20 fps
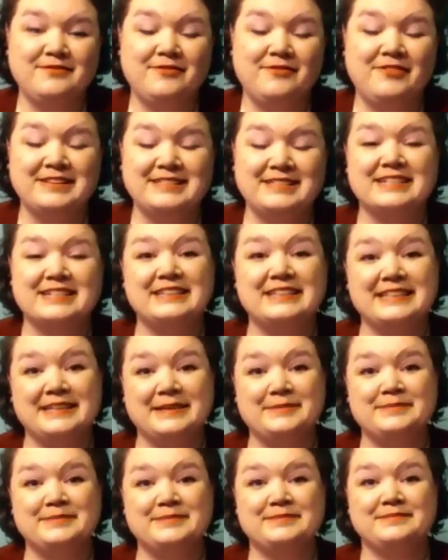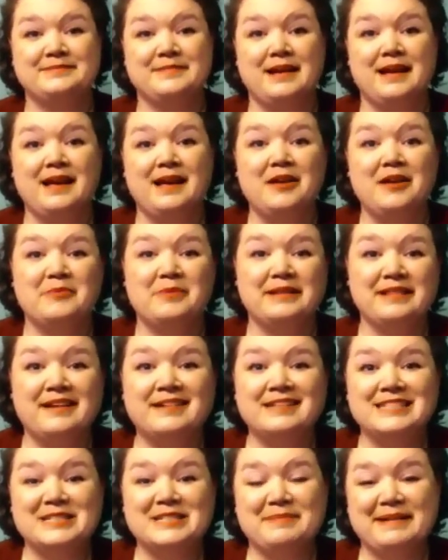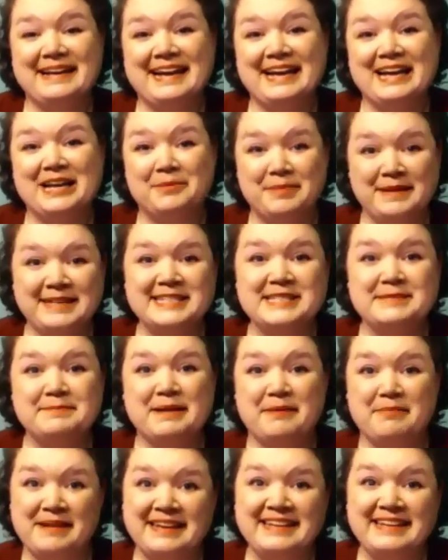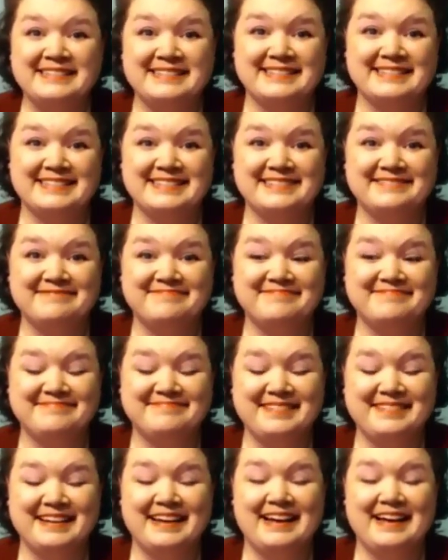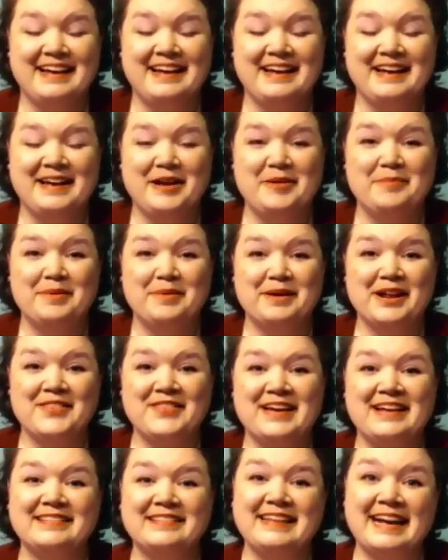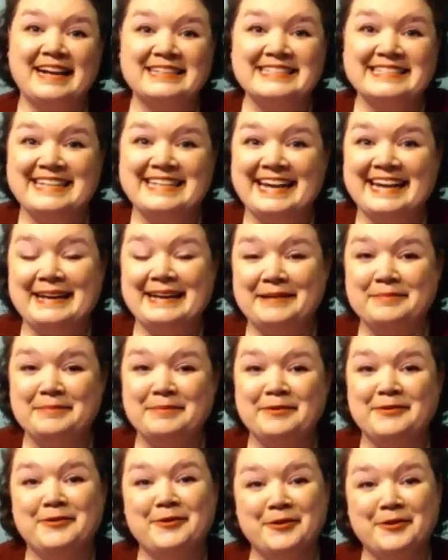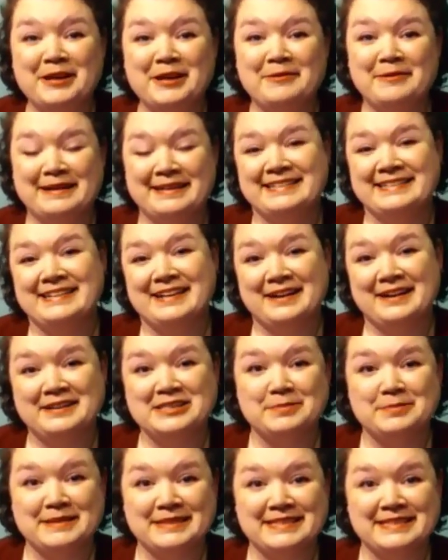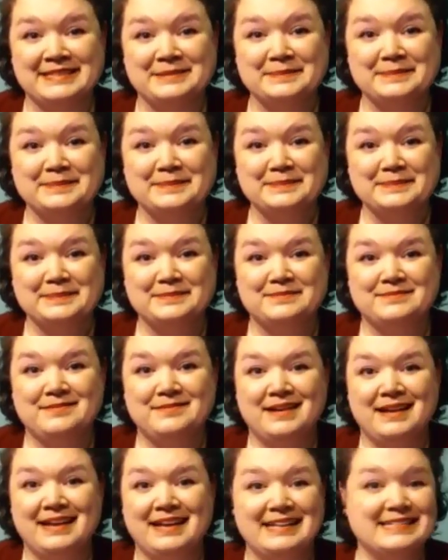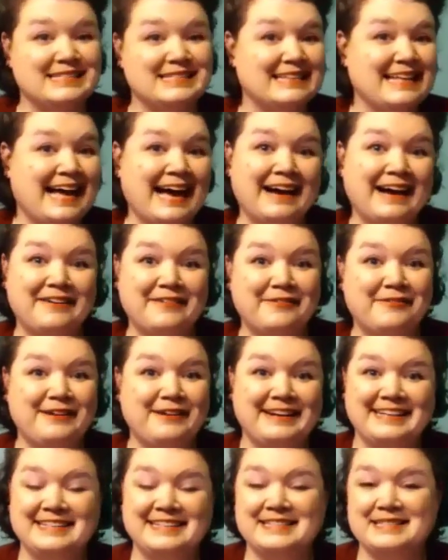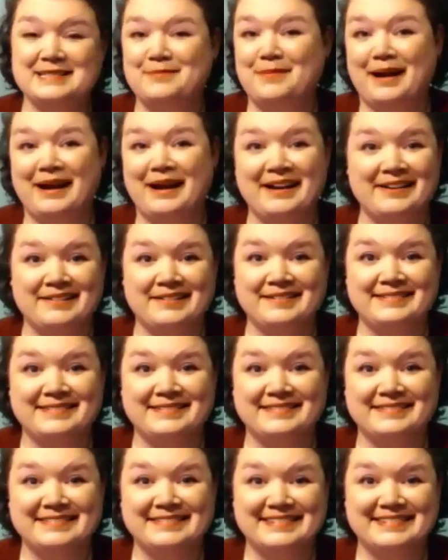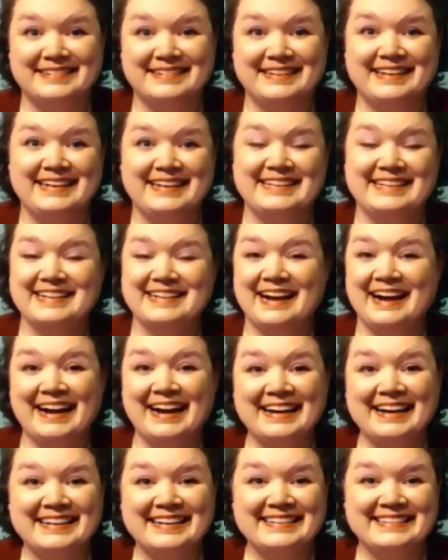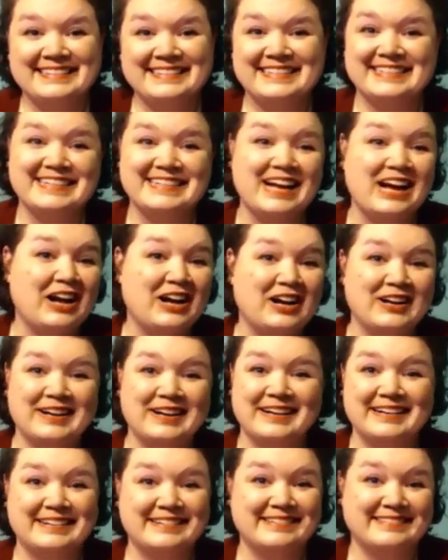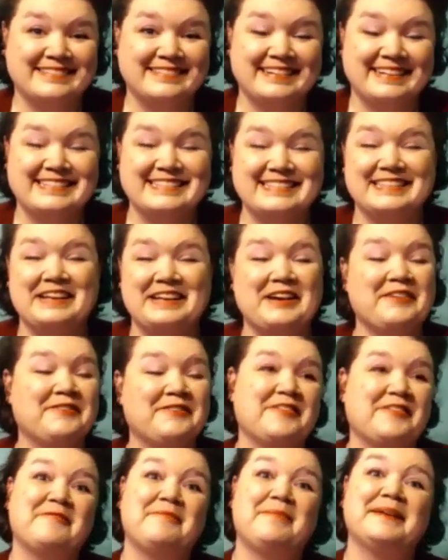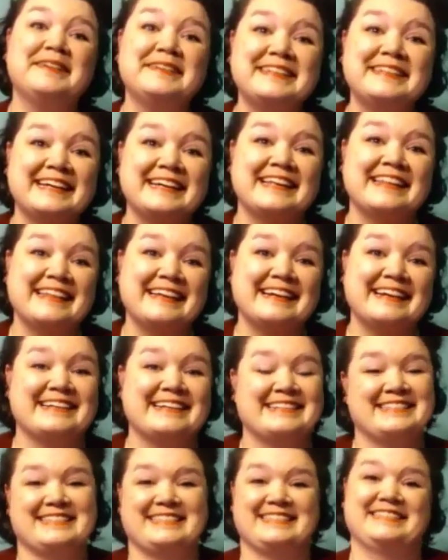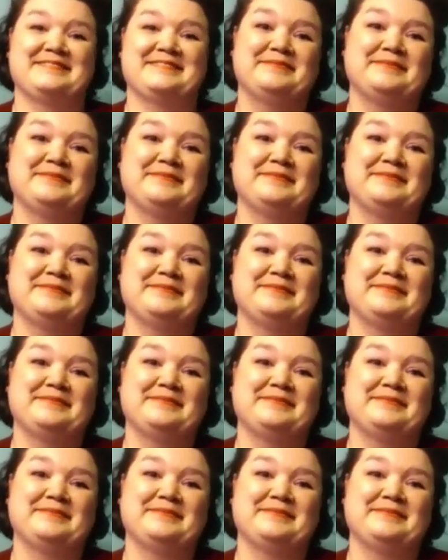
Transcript: Physically, we lost my dad piece by piece. But on that last day before he went into hospice, his laugh and his smile, his eyes, his hug, his love of building things,